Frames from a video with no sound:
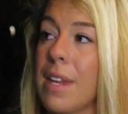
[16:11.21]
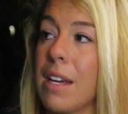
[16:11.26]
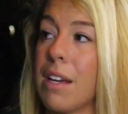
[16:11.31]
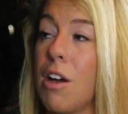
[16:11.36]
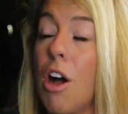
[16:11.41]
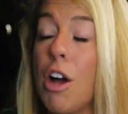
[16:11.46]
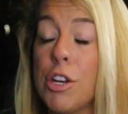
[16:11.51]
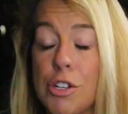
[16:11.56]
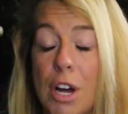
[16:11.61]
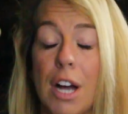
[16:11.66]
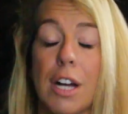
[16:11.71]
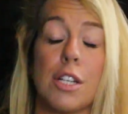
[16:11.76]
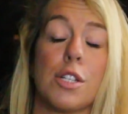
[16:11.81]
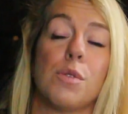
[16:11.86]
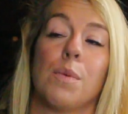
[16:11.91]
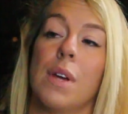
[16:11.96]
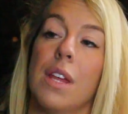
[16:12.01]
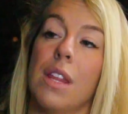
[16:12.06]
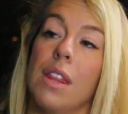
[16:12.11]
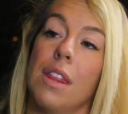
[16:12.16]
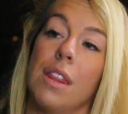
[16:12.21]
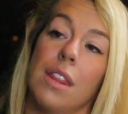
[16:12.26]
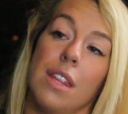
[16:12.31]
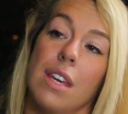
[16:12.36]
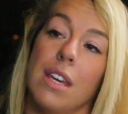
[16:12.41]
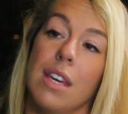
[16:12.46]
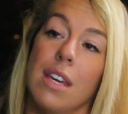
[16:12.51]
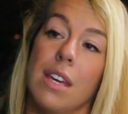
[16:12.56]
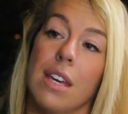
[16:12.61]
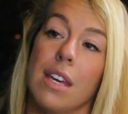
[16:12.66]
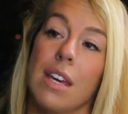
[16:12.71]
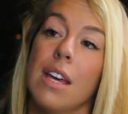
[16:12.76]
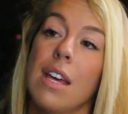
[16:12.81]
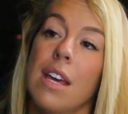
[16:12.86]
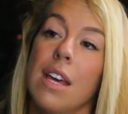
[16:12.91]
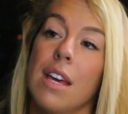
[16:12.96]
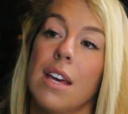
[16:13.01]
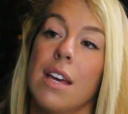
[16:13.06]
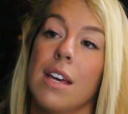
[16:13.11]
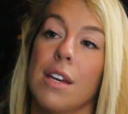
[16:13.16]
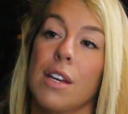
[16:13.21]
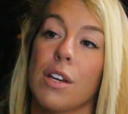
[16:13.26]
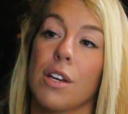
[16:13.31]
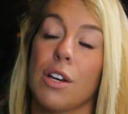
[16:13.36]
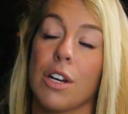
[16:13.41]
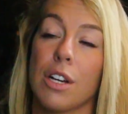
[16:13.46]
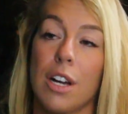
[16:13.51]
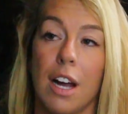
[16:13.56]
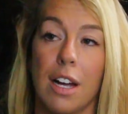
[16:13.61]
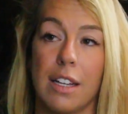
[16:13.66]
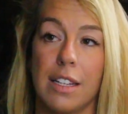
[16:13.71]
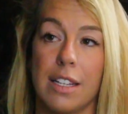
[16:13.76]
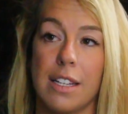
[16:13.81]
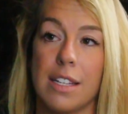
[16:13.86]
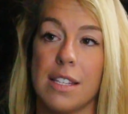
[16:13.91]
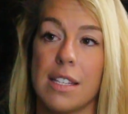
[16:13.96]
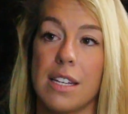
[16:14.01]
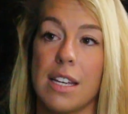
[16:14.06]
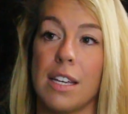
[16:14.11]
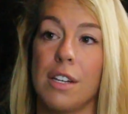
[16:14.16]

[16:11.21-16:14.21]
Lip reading: contract with the Cook Islands